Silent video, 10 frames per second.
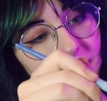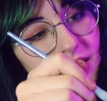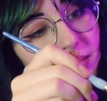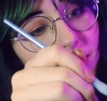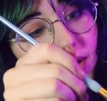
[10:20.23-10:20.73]

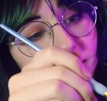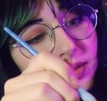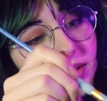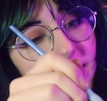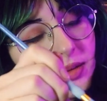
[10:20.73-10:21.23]
a
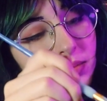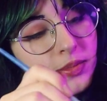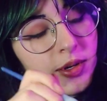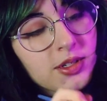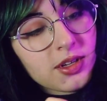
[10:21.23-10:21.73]
model that
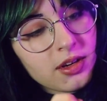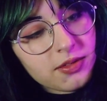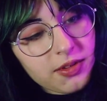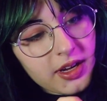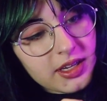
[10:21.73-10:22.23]

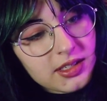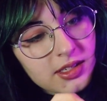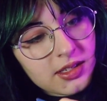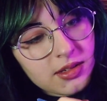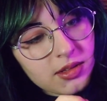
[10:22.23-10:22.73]

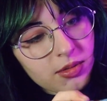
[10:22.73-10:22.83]
personifies